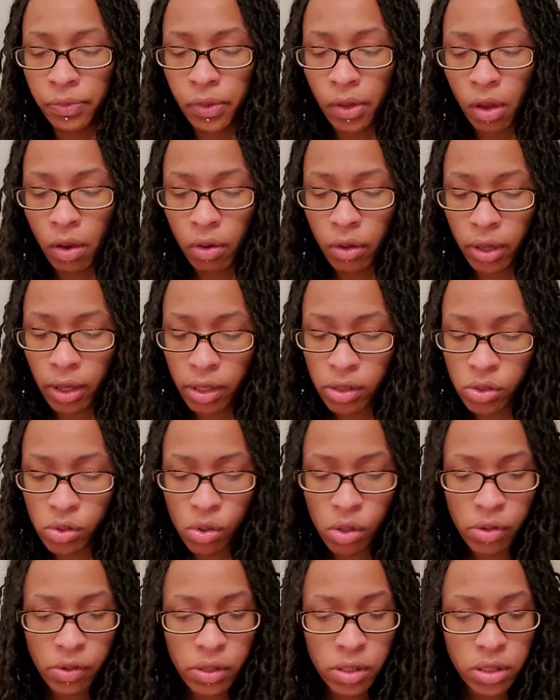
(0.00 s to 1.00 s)
Okay,
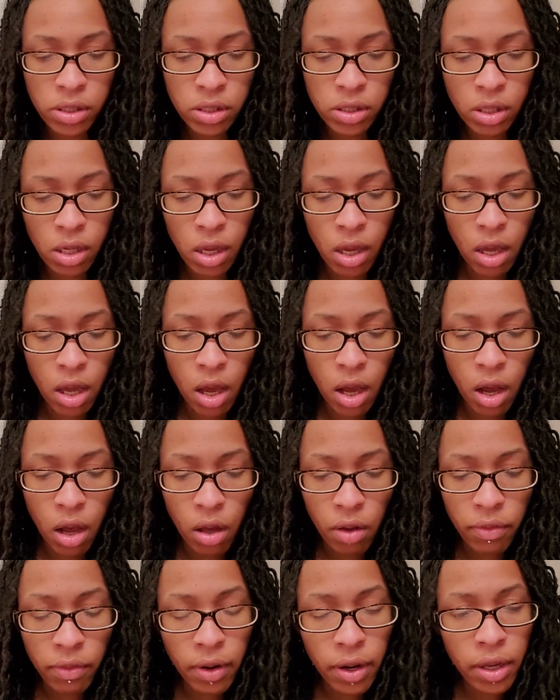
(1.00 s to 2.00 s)
Taurus?
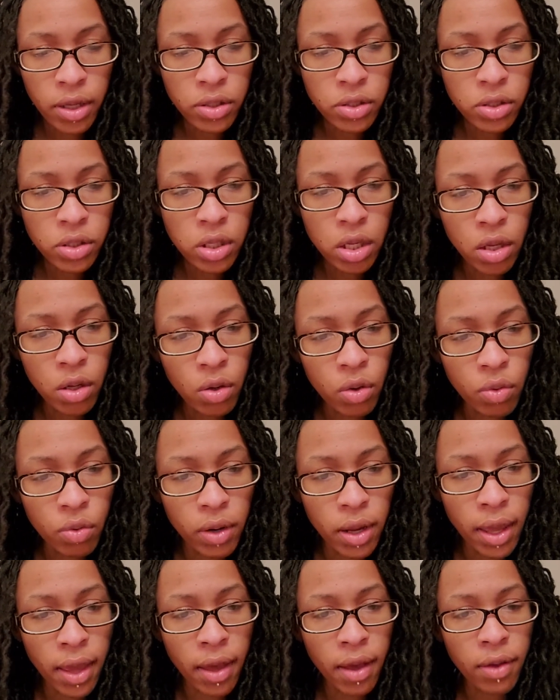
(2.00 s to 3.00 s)
All right, so
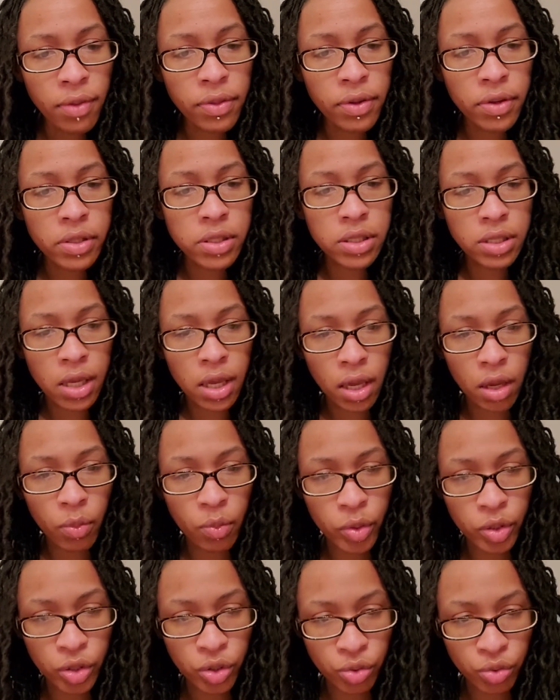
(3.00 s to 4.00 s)
now they're saying
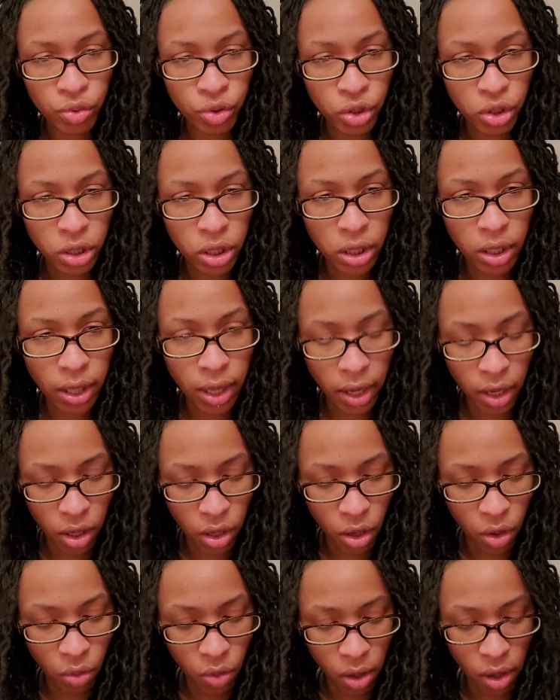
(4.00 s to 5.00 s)
what you should let
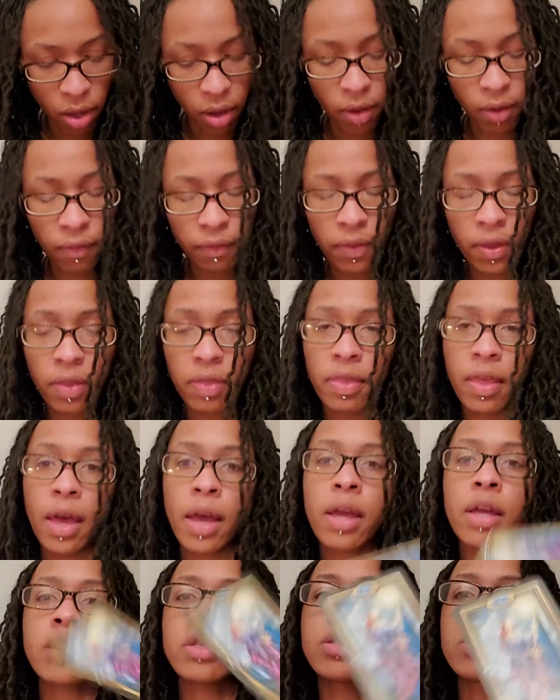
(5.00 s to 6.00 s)
go of, and
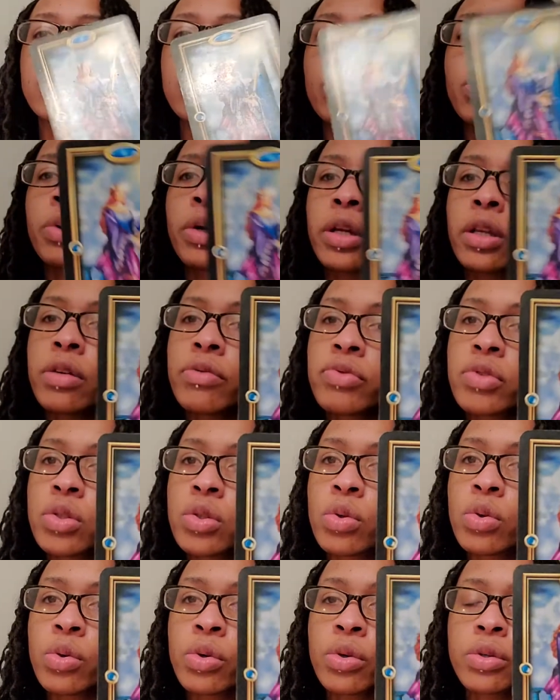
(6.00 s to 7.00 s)
that is the Queen of
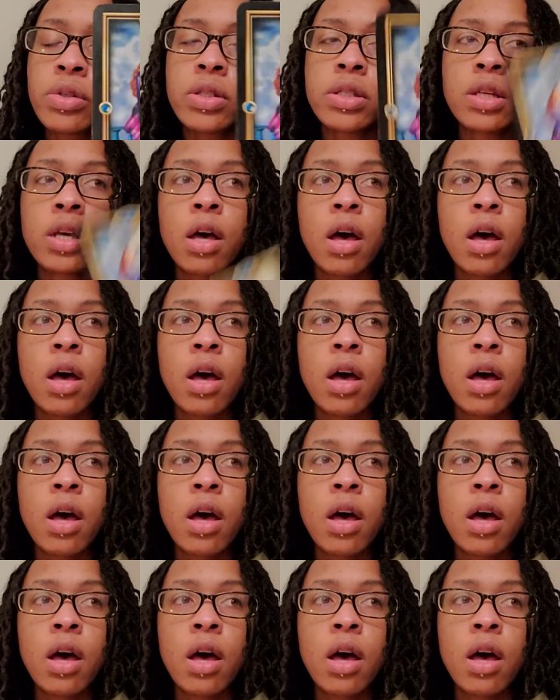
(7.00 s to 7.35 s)
Swords.